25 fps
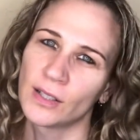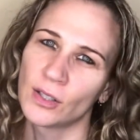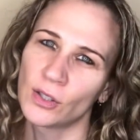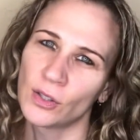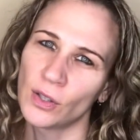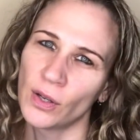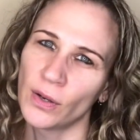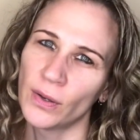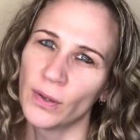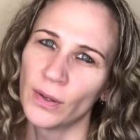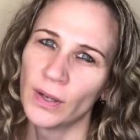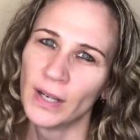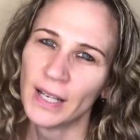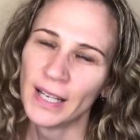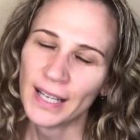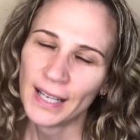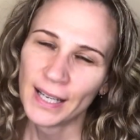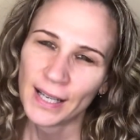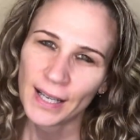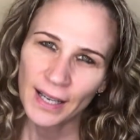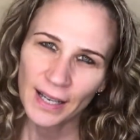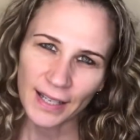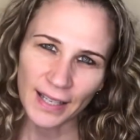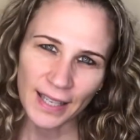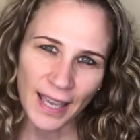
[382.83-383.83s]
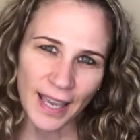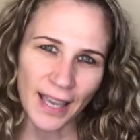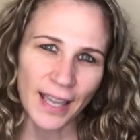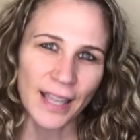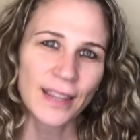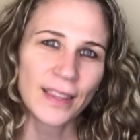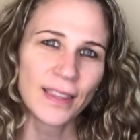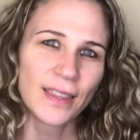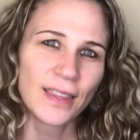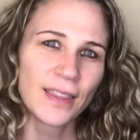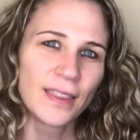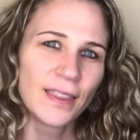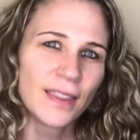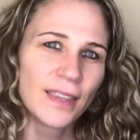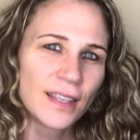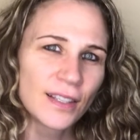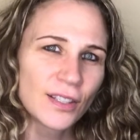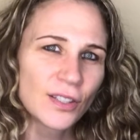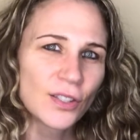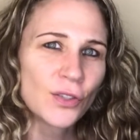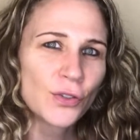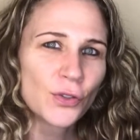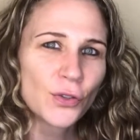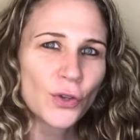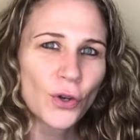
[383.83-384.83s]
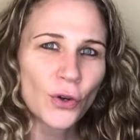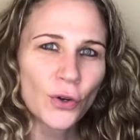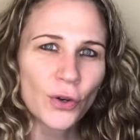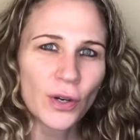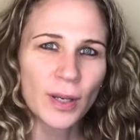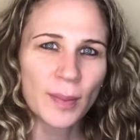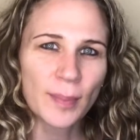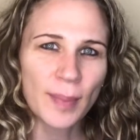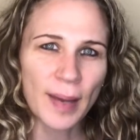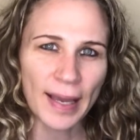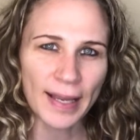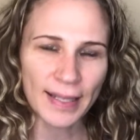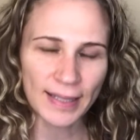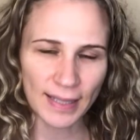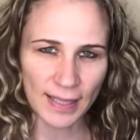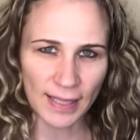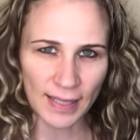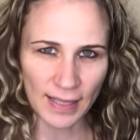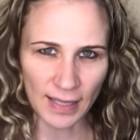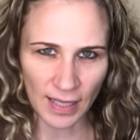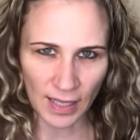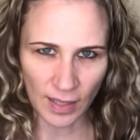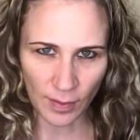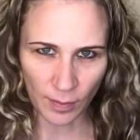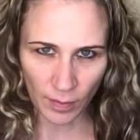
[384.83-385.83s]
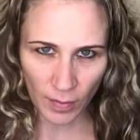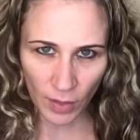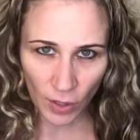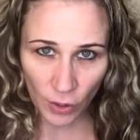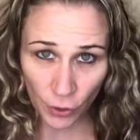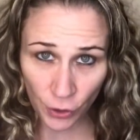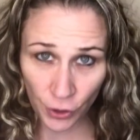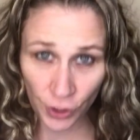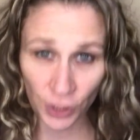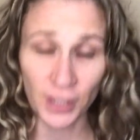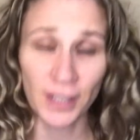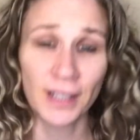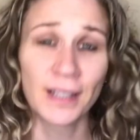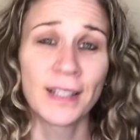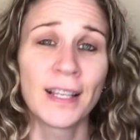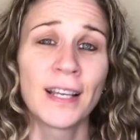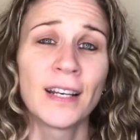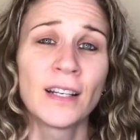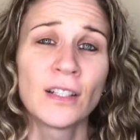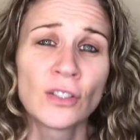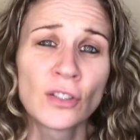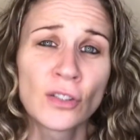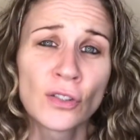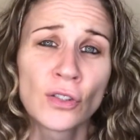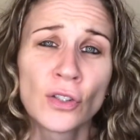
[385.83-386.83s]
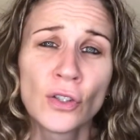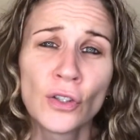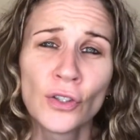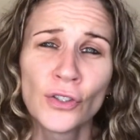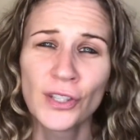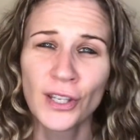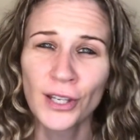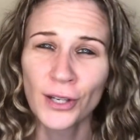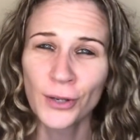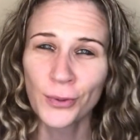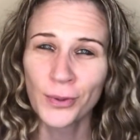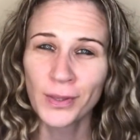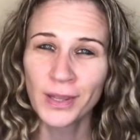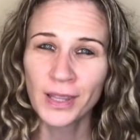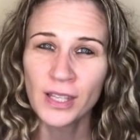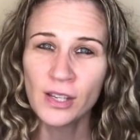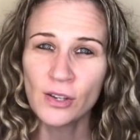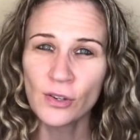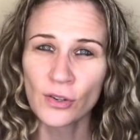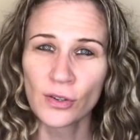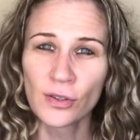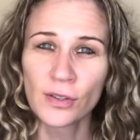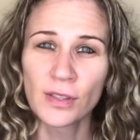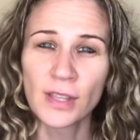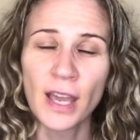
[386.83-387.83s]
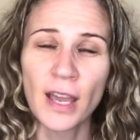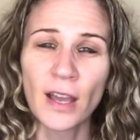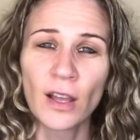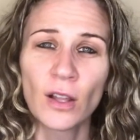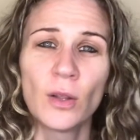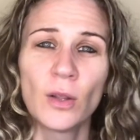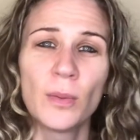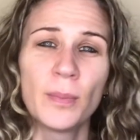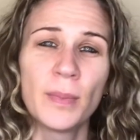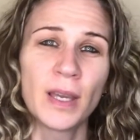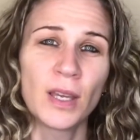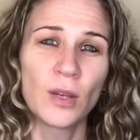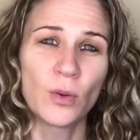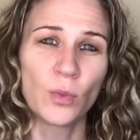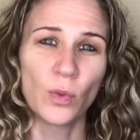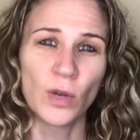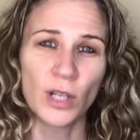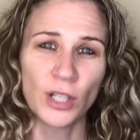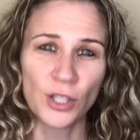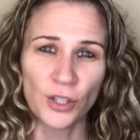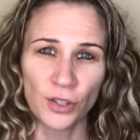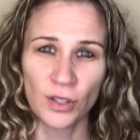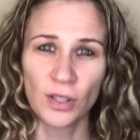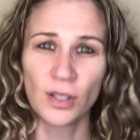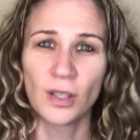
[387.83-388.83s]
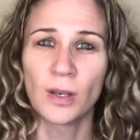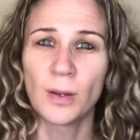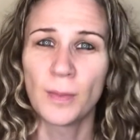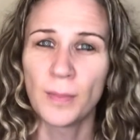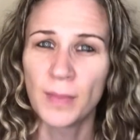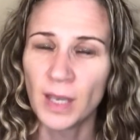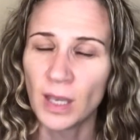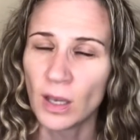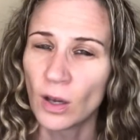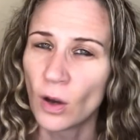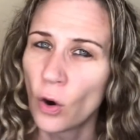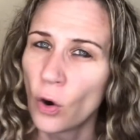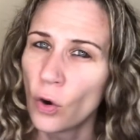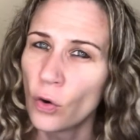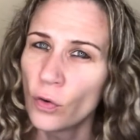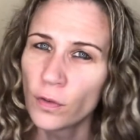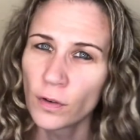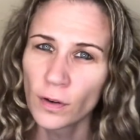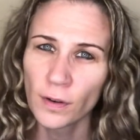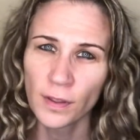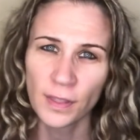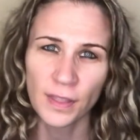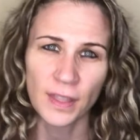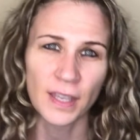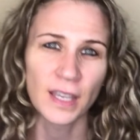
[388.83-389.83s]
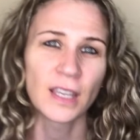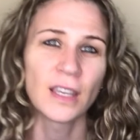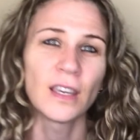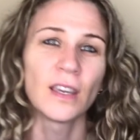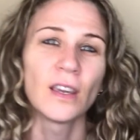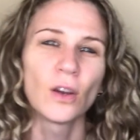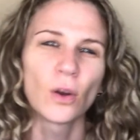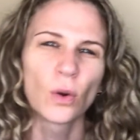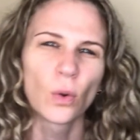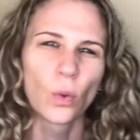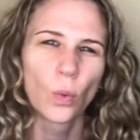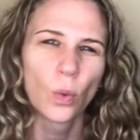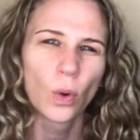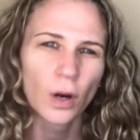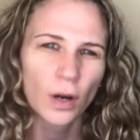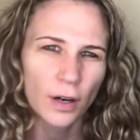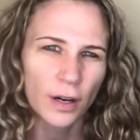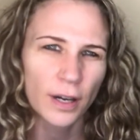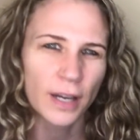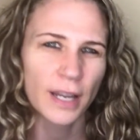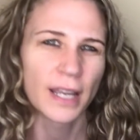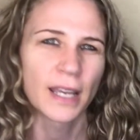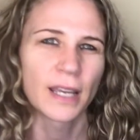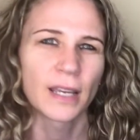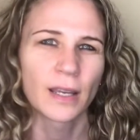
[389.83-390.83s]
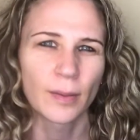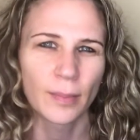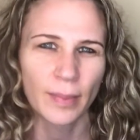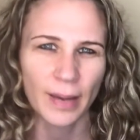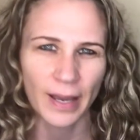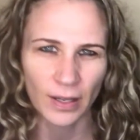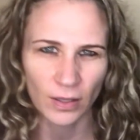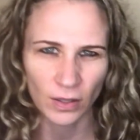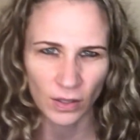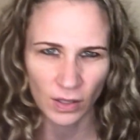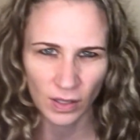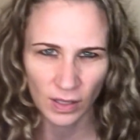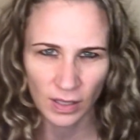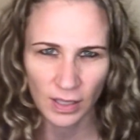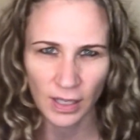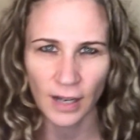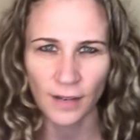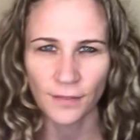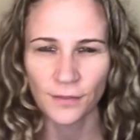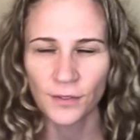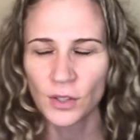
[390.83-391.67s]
So again, this is going back to the emotion that is associated with the earth element, which is going to be overthinking or worrying about stuff.